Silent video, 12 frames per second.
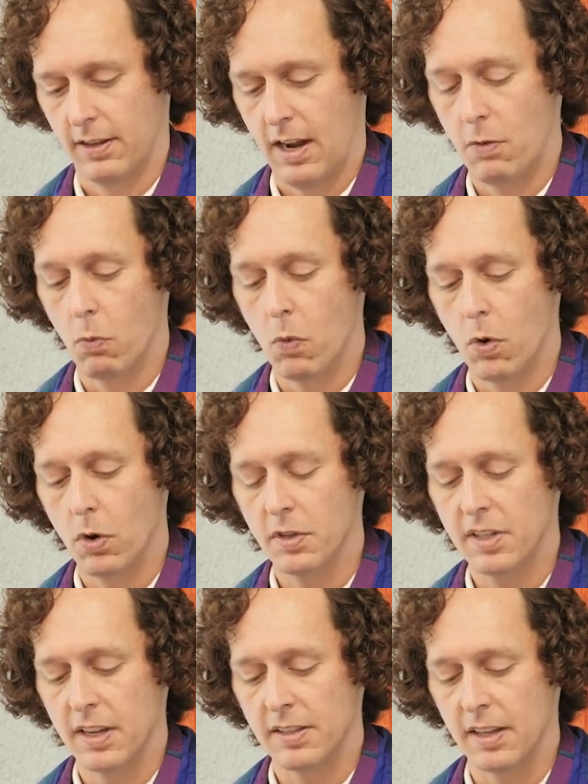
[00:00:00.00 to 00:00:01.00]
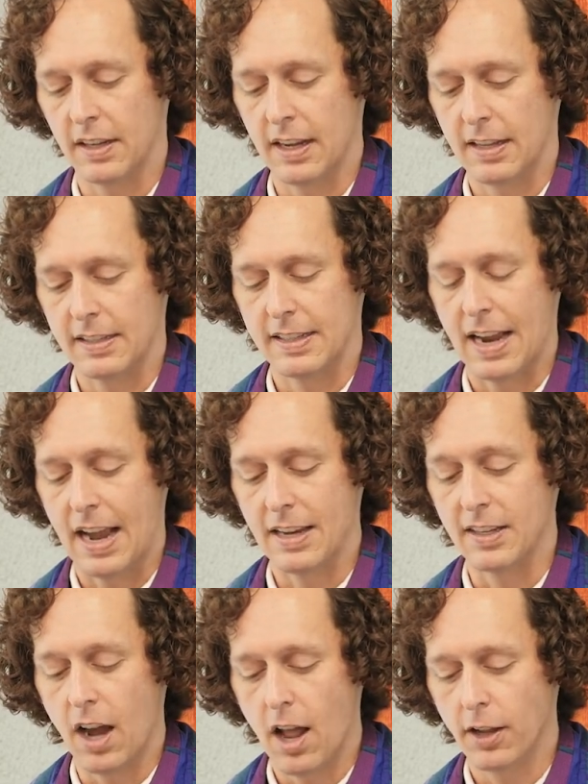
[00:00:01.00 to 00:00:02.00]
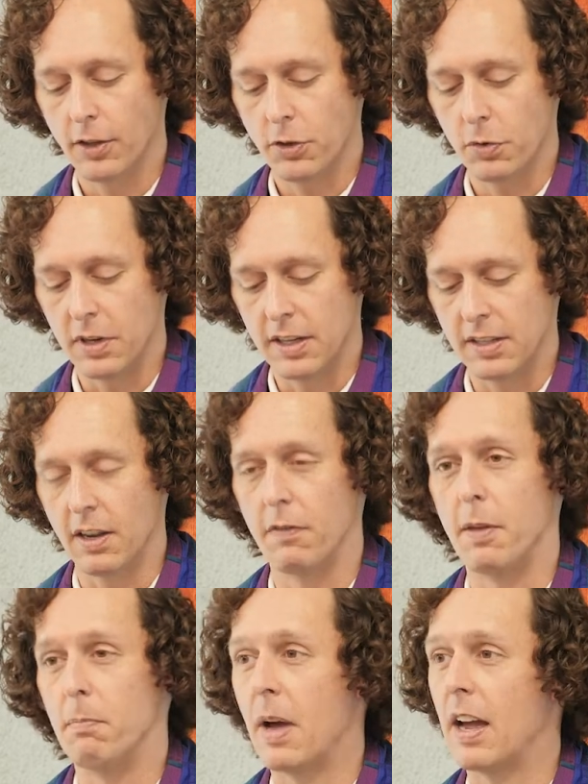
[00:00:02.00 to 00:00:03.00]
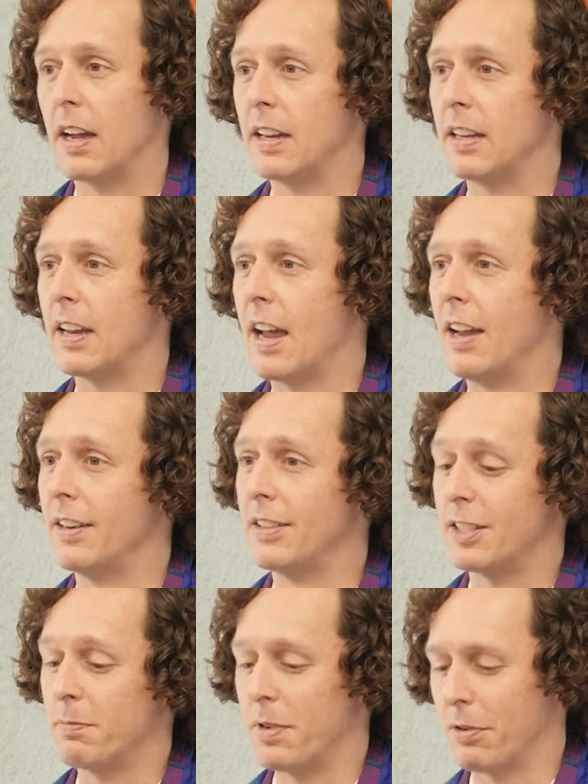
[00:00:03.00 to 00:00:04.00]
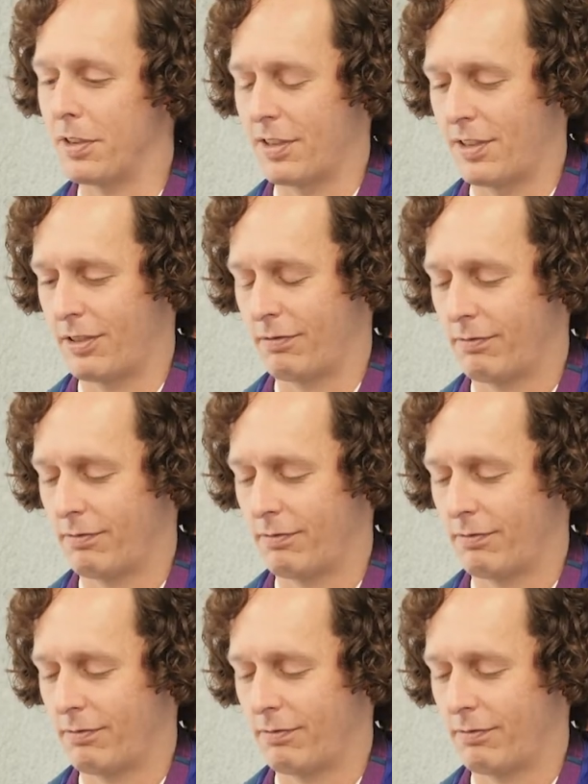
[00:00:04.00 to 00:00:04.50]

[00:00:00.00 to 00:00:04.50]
and warns us against idolatries of the mind and spirit.